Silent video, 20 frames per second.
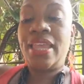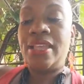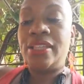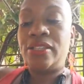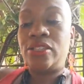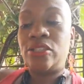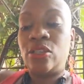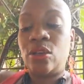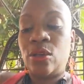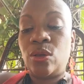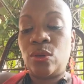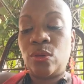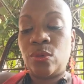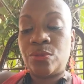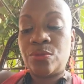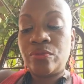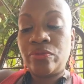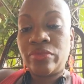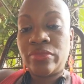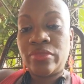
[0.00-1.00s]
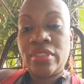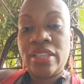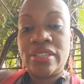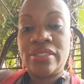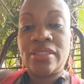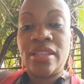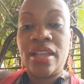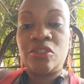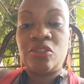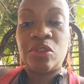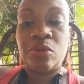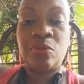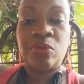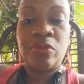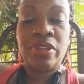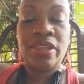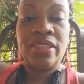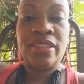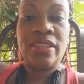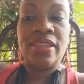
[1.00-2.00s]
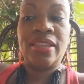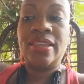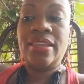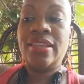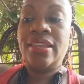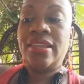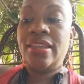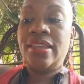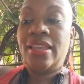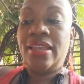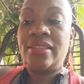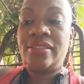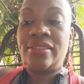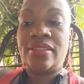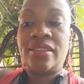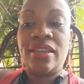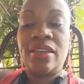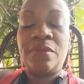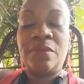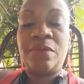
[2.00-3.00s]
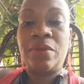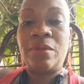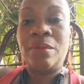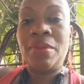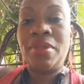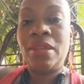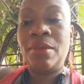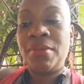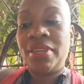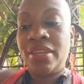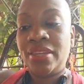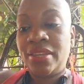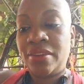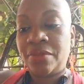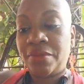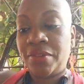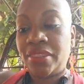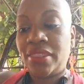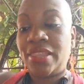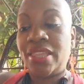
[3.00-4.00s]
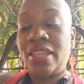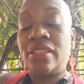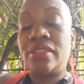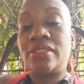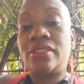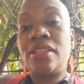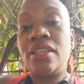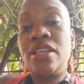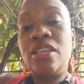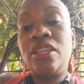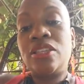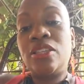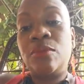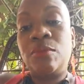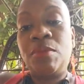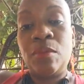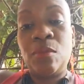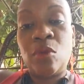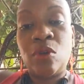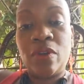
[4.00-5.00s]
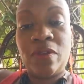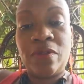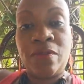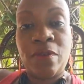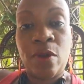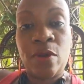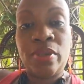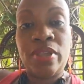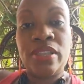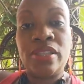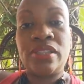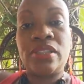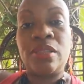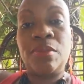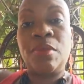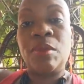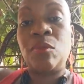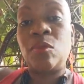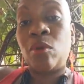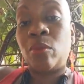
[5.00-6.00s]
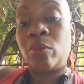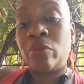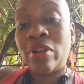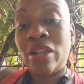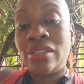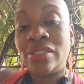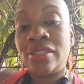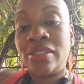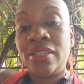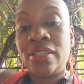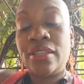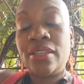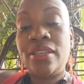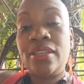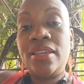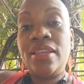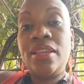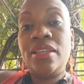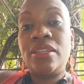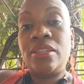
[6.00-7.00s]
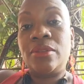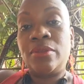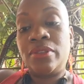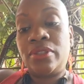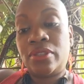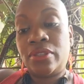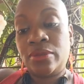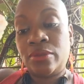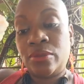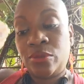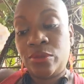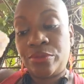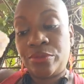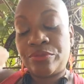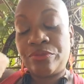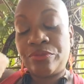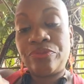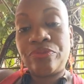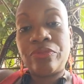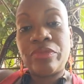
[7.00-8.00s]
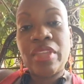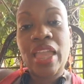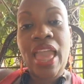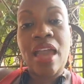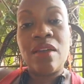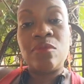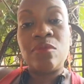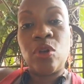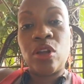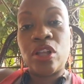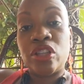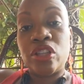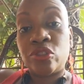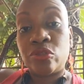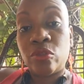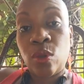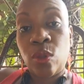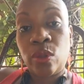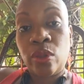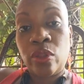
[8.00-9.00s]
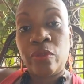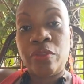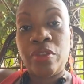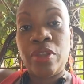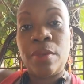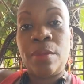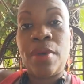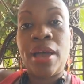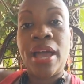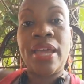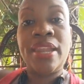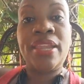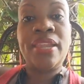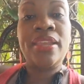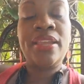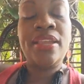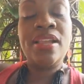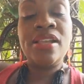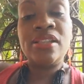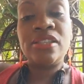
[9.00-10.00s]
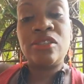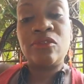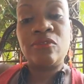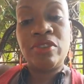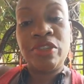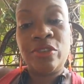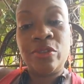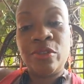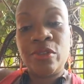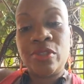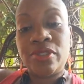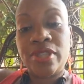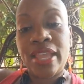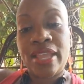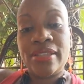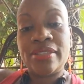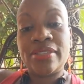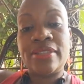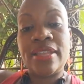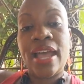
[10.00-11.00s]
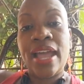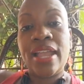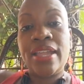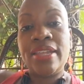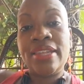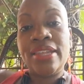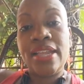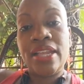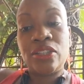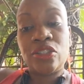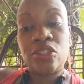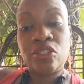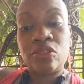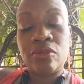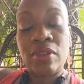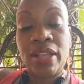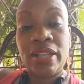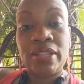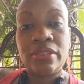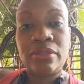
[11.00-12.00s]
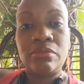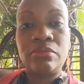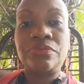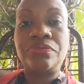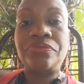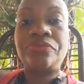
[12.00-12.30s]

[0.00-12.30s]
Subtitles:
And so this tantric breathing is good for many, many different things. To be more focused, to be more present, to have more control over your body, to reduce anxiety and stress,